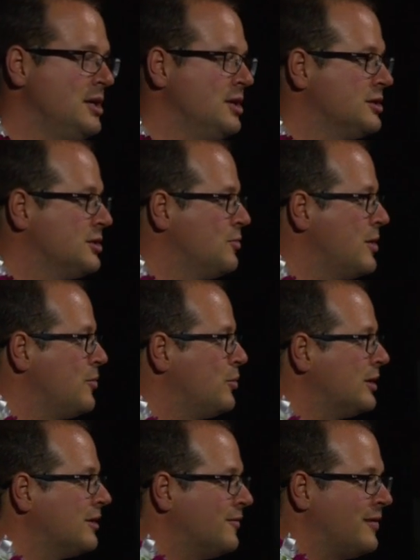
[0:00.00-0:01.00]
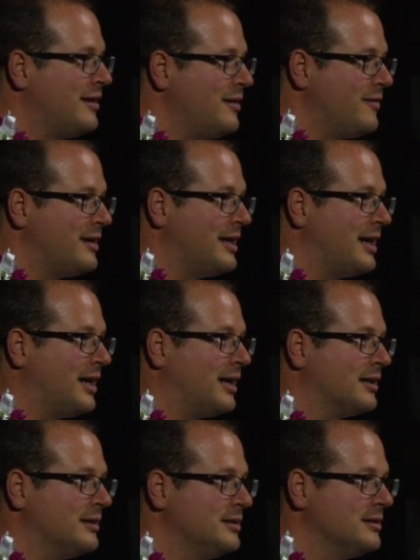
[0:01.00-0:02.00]
So we worked very, very
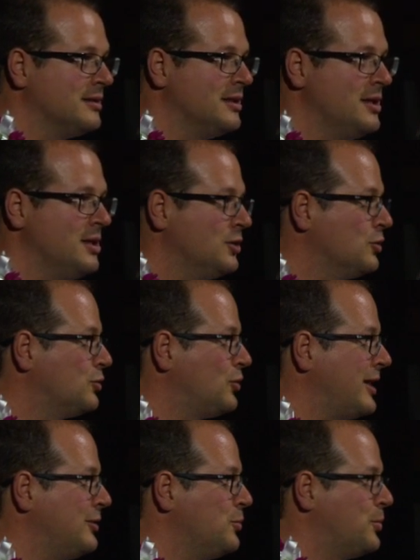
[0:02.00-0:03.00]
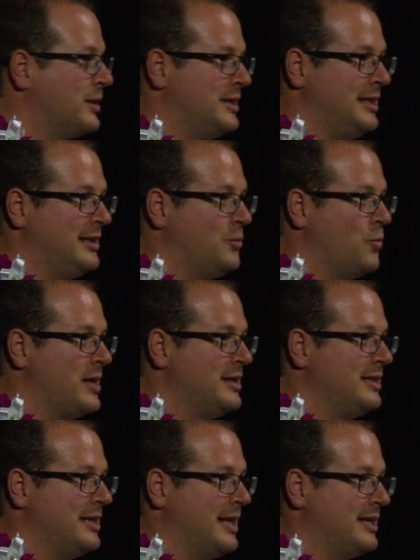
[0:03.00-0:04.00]
hard to try to predict when
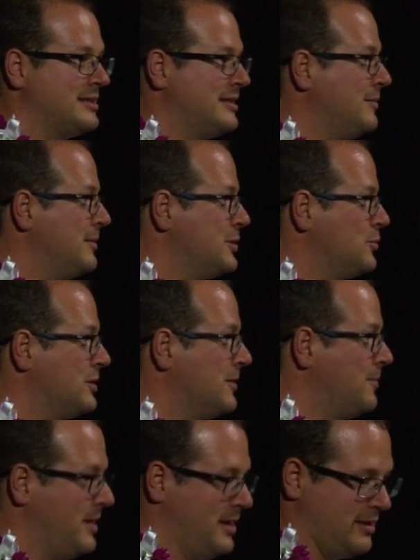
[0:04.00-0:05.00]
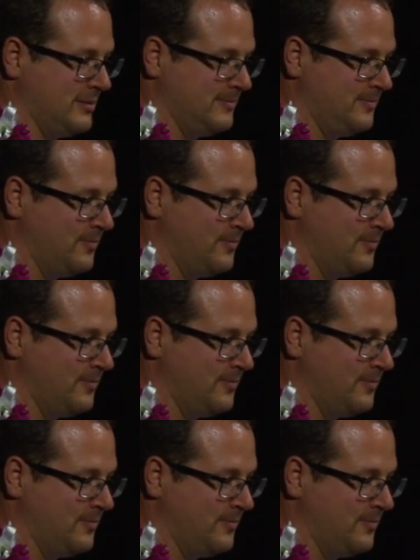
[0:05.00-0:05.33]
the next image would appear.